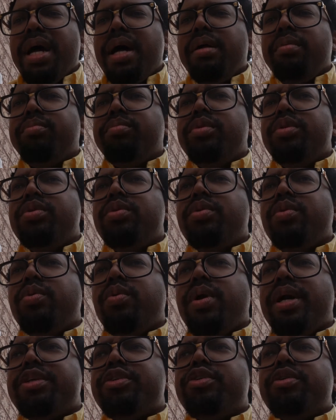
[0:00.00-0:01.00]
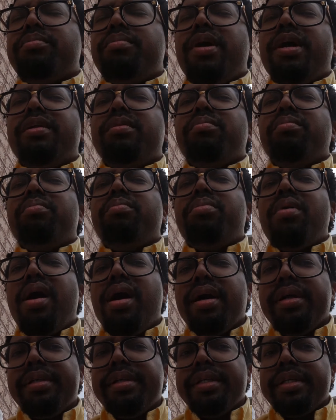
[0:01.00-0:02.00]
help you and your man
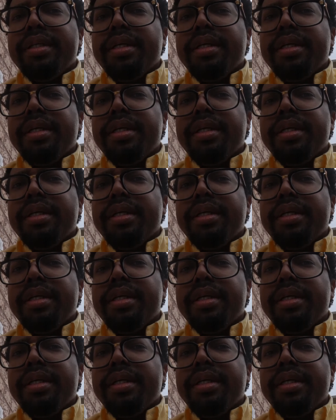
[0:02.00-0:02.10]
bond,